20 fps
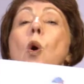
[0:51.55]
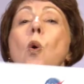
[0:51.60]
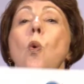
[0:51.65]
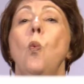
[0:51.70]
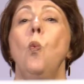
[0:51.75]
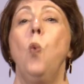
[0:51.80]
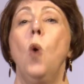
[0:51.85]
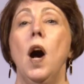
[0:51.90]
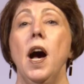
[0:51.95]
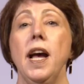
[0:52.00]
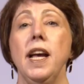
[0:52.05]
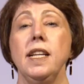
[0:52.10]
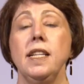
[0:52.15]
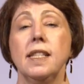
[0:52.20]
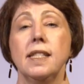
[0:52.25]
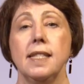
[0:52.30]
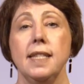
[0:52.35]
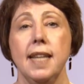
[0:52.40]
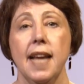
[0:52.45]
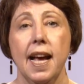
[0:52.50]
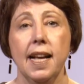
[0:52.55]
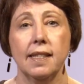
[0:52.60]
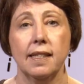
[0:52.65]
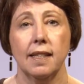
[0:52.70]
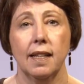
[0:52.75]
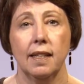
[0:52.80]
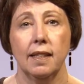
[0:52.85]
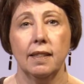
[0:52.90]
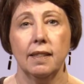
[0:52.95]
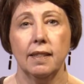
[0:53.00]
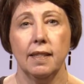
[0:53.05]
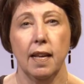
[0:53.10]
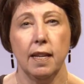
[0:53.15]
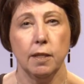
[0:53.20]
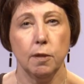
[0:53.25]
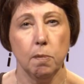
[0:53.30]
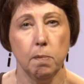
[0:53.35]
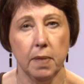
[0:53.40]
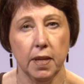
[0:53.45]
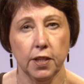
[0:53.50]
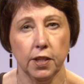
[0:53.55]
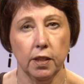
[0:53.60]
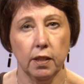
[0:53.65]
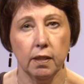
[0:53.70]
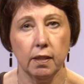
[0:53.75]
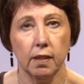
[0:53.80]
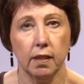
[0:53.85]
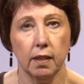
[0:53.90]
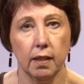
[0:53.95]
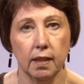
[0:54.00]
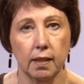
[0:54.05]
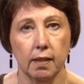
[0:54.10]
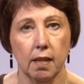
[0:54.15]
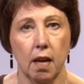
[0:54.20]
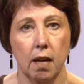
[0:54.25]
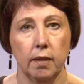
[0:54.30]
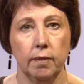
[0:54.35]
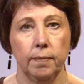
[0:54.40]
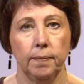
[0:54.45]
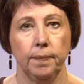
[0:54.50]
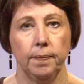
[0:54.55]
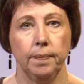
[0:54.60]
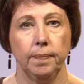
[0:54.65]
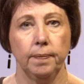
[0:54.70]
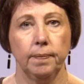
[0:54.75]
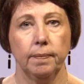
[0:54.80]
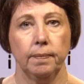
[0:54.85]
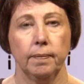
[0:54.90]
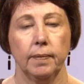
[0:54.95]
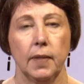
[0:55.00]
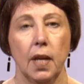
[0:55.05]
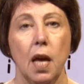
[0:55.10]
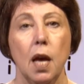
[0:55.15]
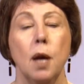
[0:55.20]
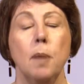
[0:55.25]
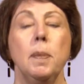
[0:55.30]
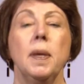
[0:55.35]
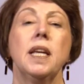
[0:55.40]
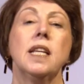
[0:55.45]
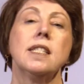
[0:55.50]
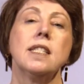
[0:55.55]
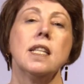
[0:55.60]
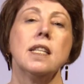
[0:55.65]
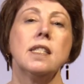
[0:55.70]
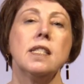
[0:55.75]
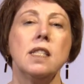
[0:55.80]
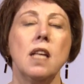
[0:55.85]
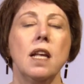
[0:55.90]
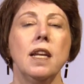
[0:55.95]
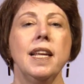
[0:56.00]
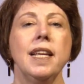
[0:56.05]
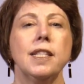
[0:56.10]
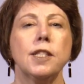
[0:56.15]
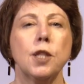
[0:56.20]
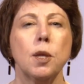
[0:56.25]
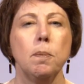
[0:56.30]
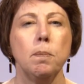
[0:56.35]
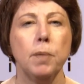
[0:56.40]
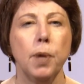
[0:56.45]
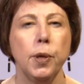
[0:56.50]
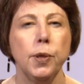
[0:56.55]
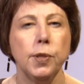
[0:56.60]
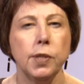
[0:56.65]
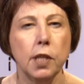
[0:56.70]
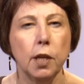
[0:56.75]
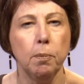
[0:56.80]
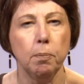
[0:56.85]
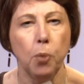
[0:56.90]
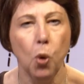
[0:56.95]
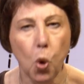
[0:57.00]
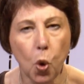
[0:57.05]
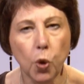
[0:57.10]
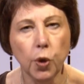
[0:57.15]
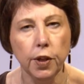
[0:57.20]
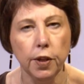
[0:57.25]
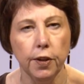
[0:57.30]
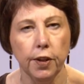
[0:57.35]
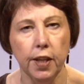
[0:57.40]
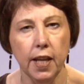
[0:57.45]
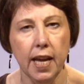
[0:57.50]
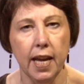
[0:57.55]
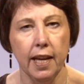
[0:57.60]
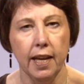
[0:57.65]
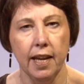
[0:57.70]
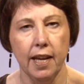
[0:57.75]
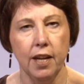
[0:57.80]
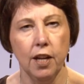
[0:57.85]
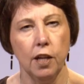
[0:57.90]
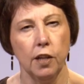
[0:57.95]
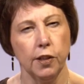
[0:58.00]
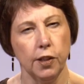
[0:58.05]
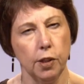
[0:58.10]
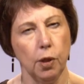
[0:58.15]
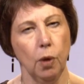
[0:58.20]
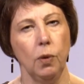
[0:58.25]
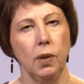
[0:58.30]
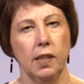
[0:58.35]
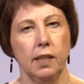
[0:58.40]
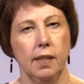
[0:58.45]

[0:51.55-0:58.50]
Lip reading: Why does NASA send missions to the sun? Because the sun is the most important thing in our solar